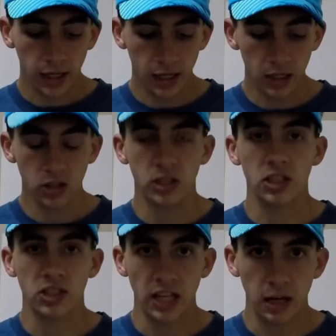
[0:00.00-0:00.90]
is the
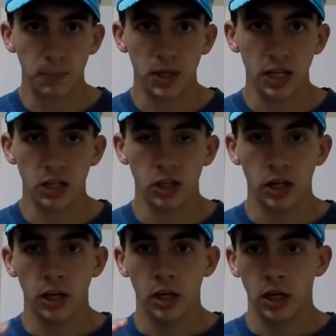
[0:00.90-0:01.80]
Centipede
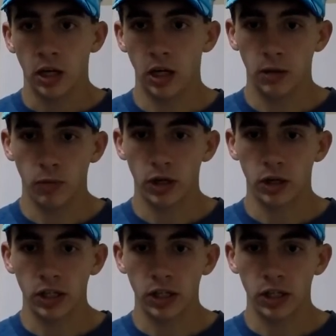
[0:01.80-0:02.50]
winner.